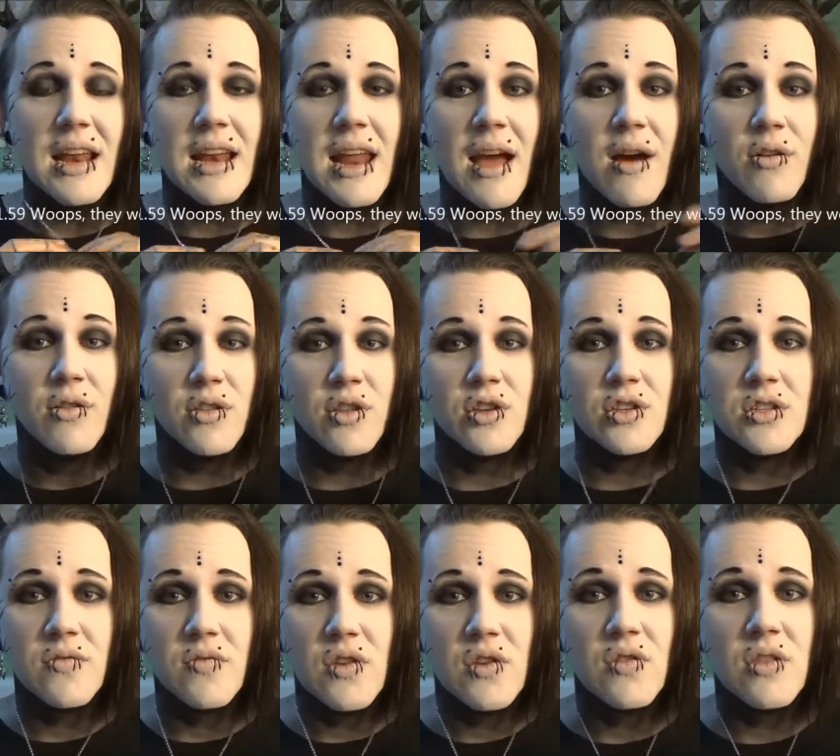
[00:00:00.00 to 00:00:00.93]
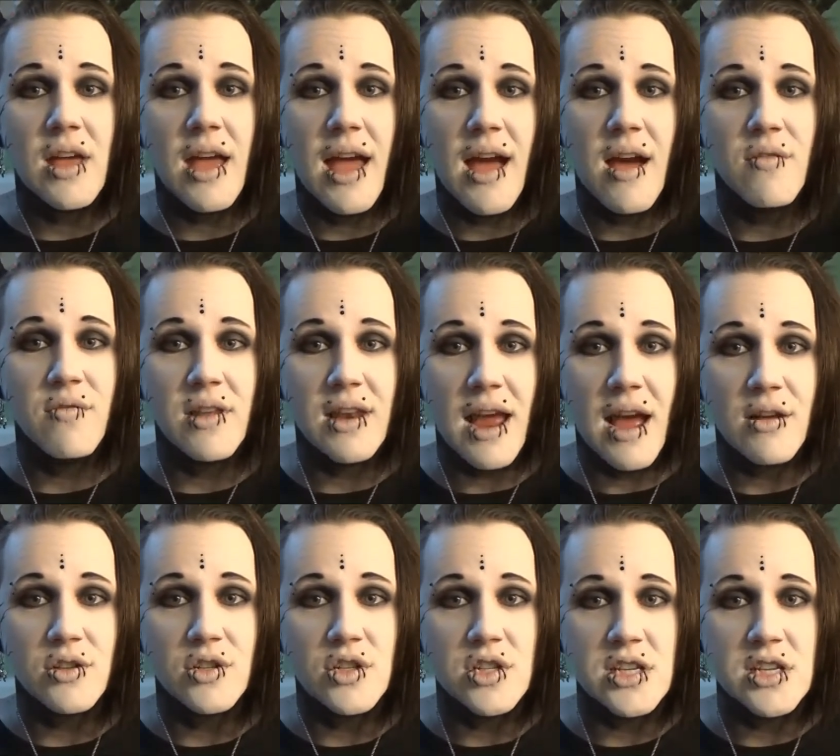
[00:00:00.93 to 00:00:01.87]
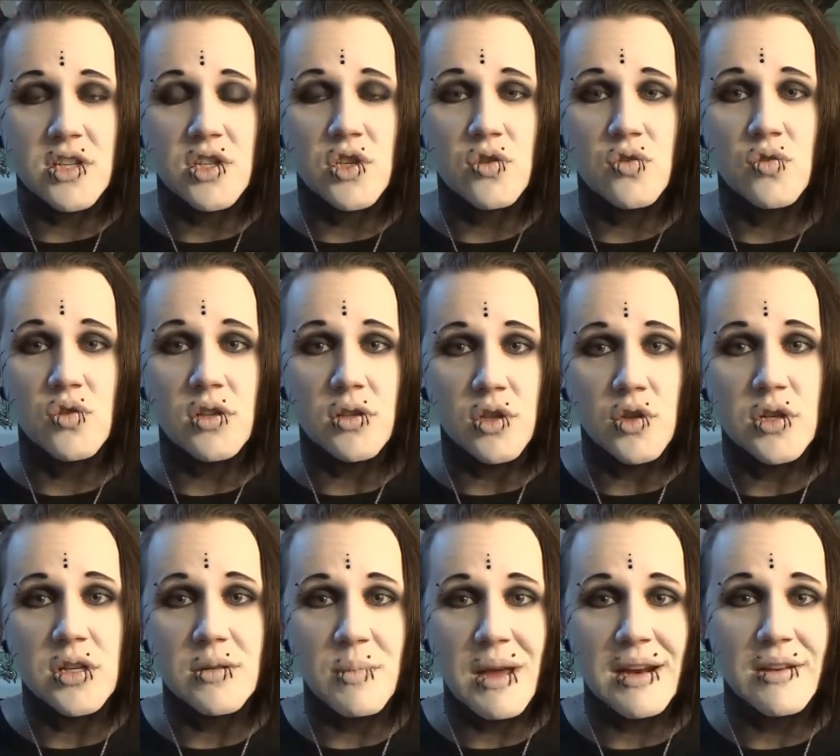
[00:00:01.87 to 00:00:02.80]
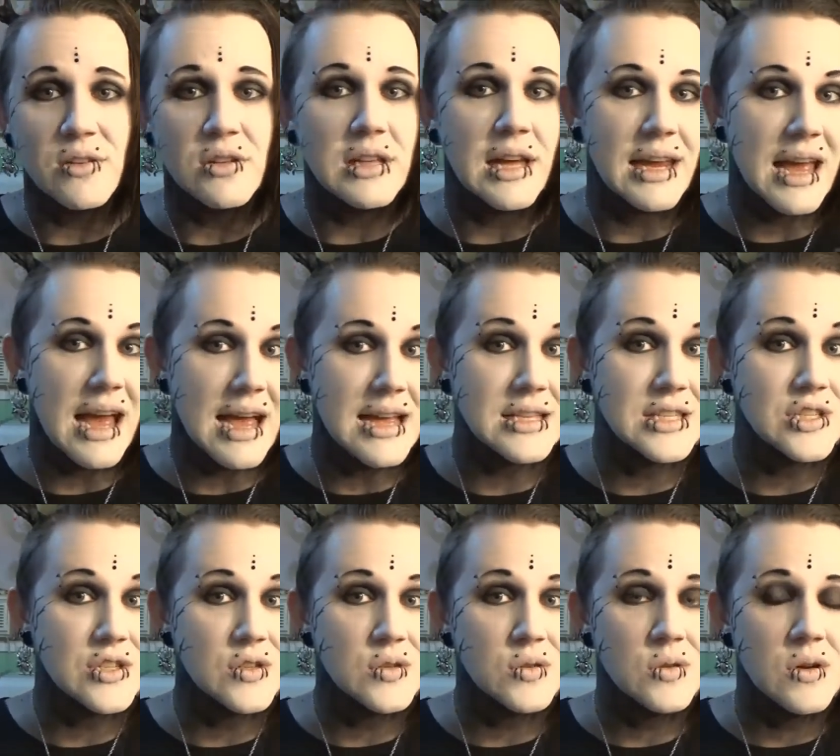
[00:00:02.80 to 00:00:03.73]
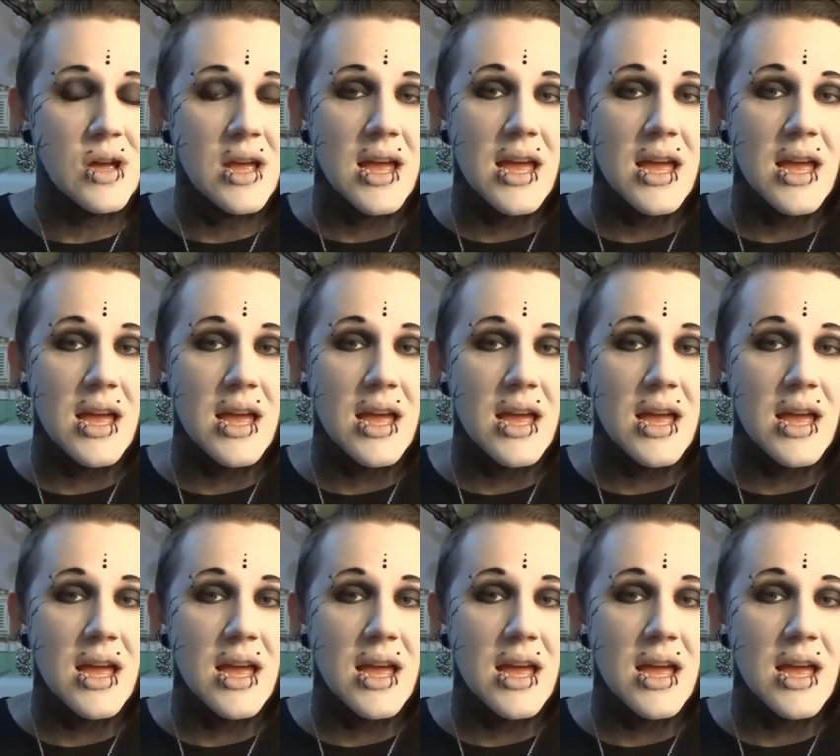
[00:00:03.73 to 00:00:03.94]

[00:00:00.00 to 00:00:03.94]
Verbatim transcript: Now, those of you that have an allergy to diluted metal like I do,